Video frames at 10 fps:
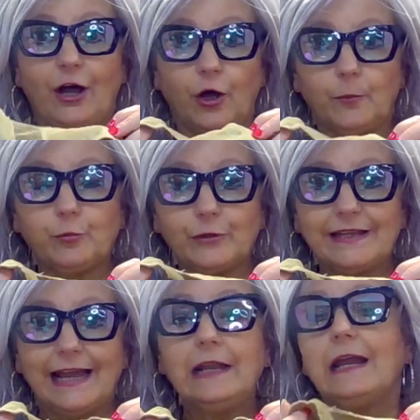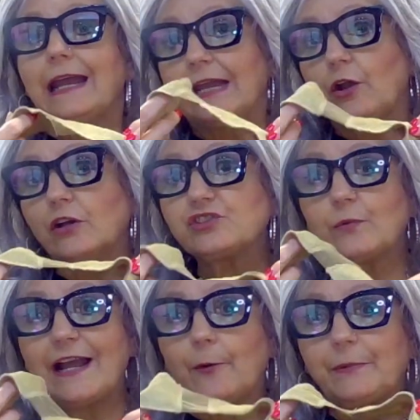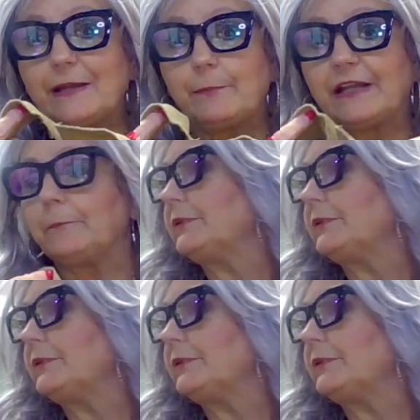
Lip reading: help with that and also help keep it in